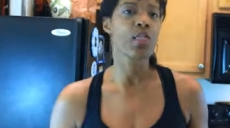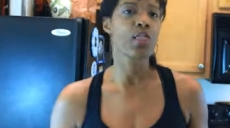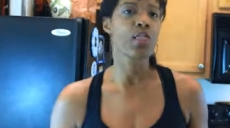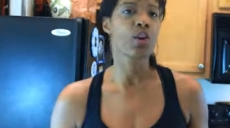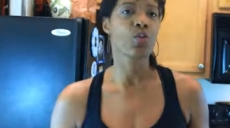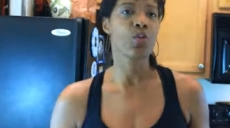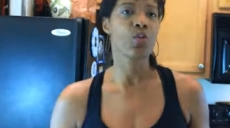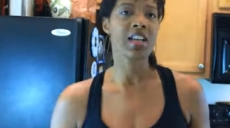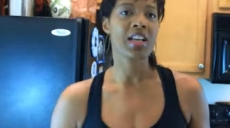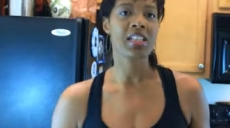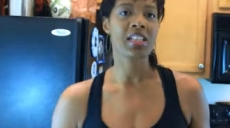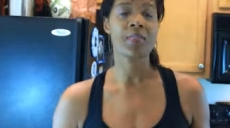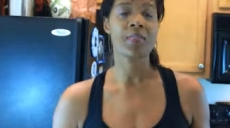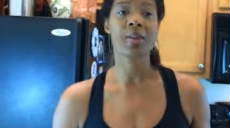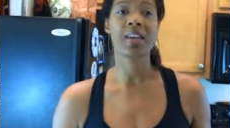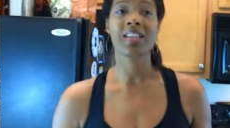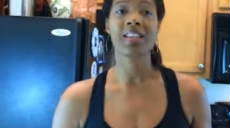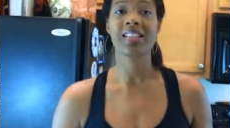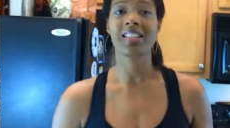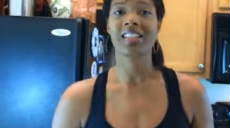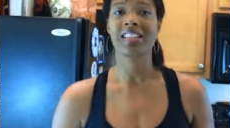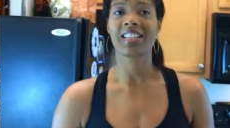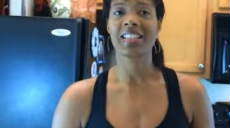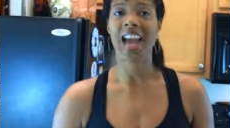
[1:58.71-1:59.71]
The recipe
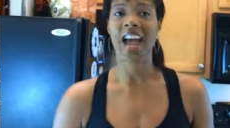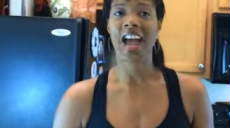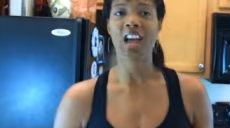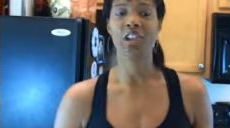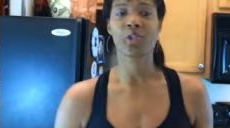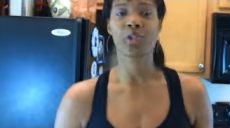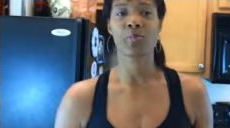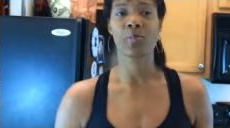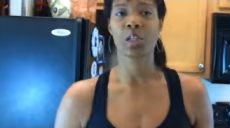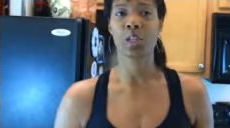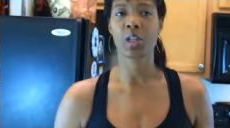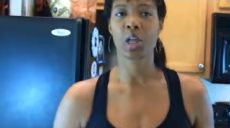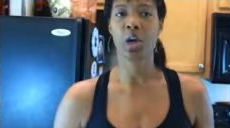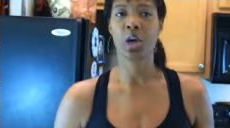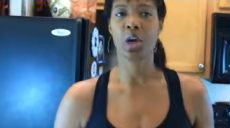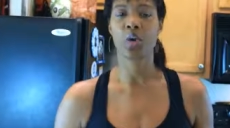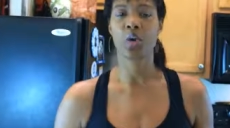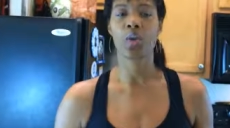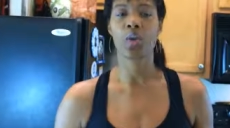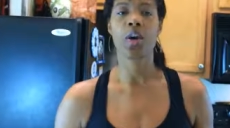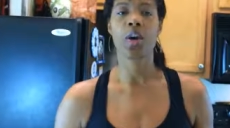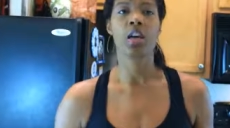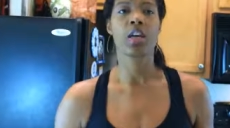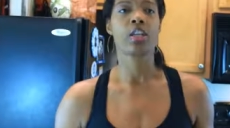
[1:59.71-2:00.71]
is attached
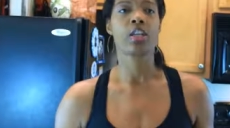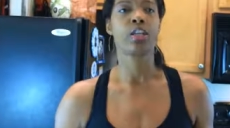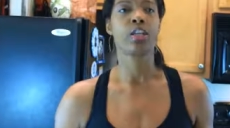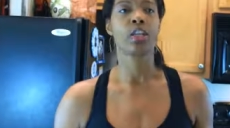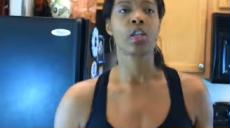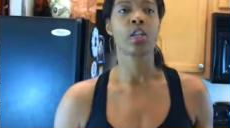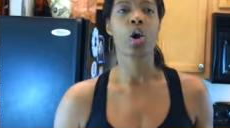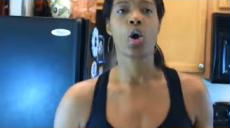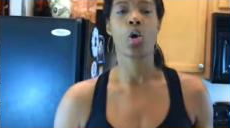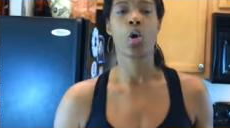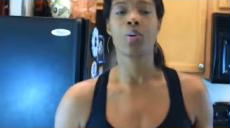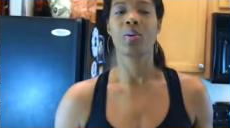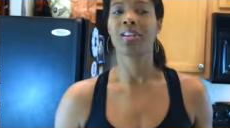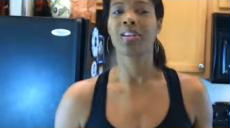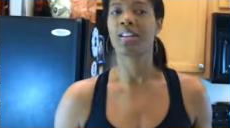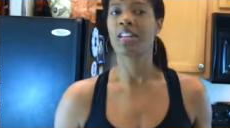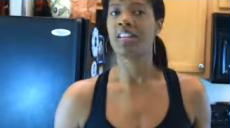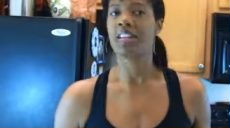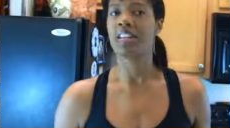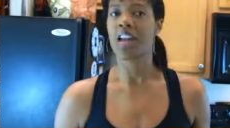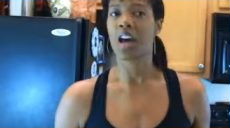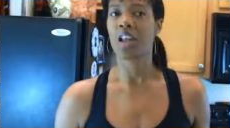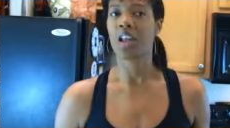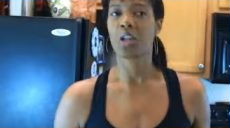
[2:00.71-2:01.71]
below, so
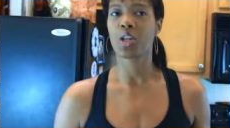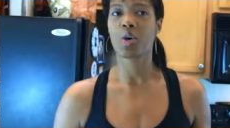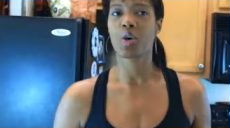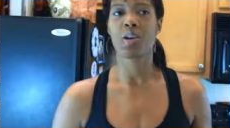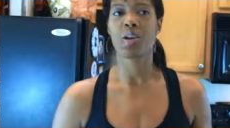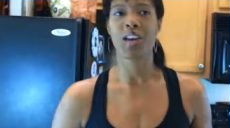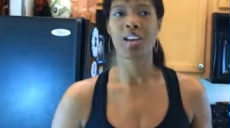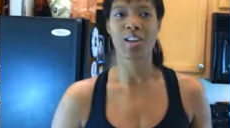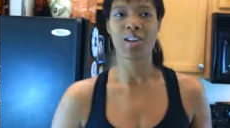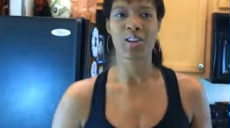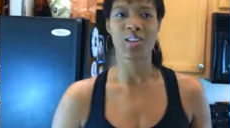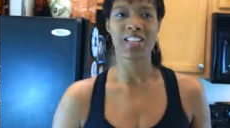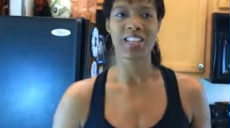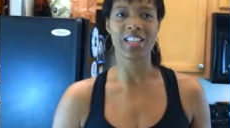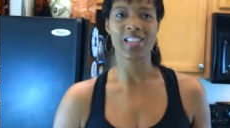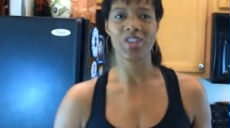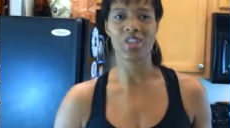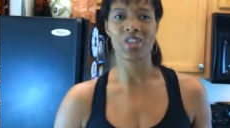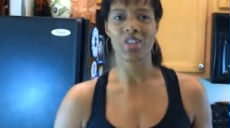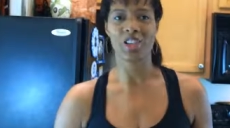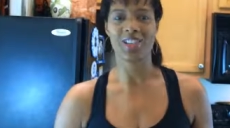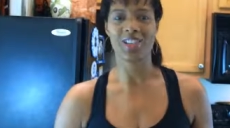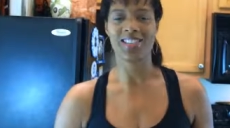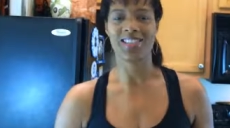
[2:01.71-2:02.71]
download at your
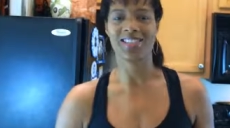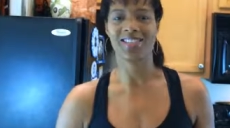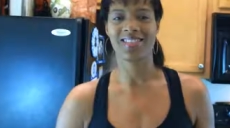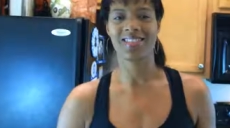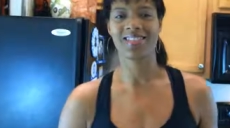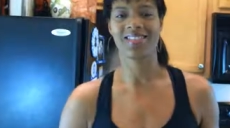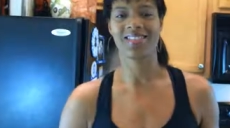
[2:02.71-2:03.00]
leisure.